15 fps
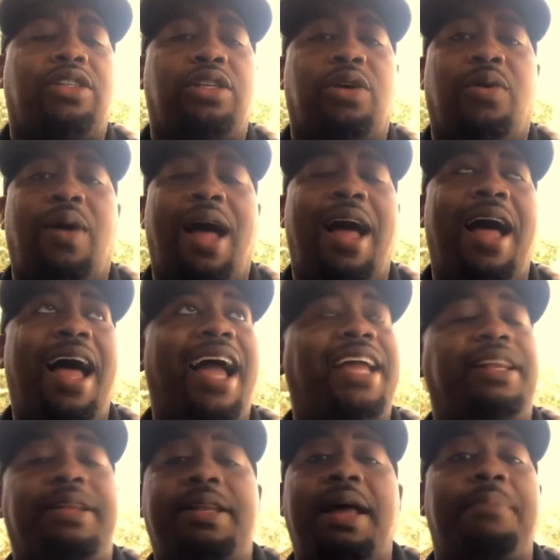so
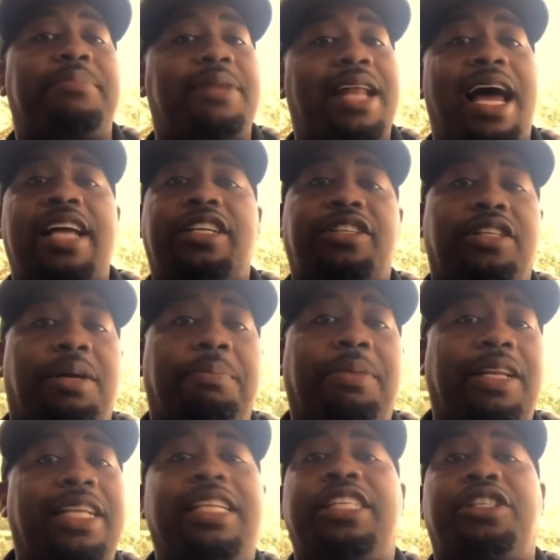I'm not
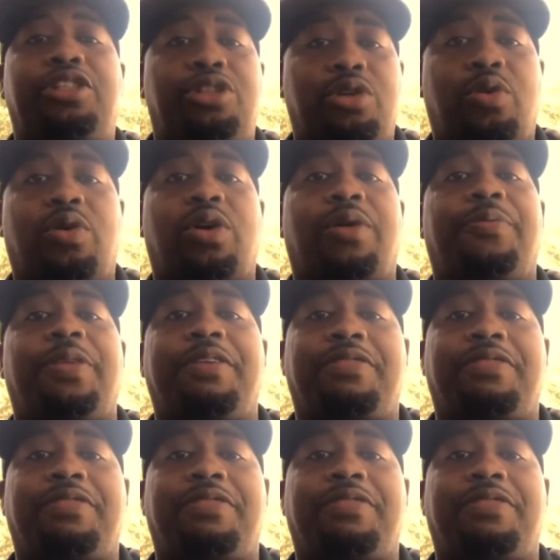completely sure